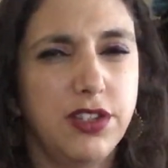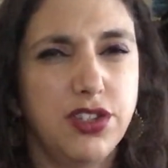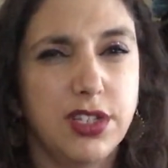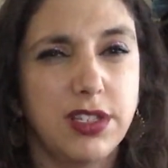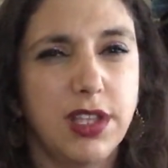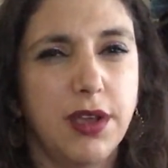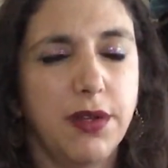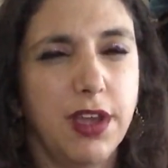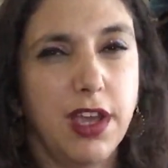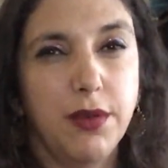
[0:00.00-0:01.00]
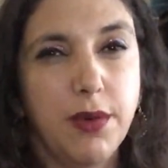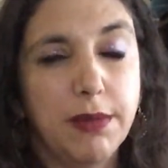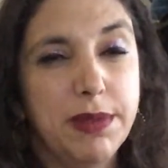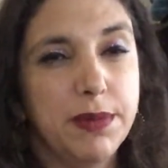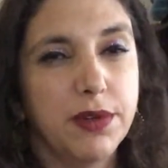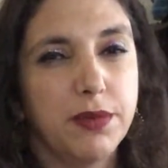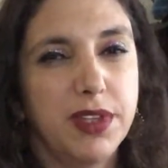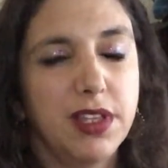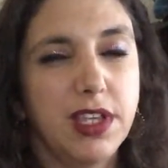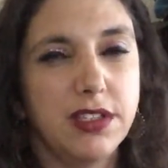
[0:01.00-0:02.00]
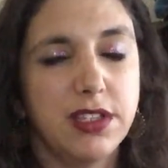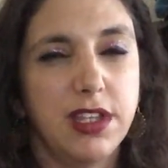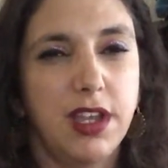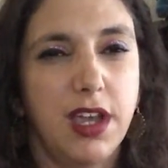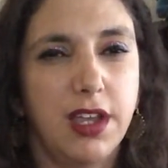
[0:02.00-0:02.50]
It's just that I want people to realize that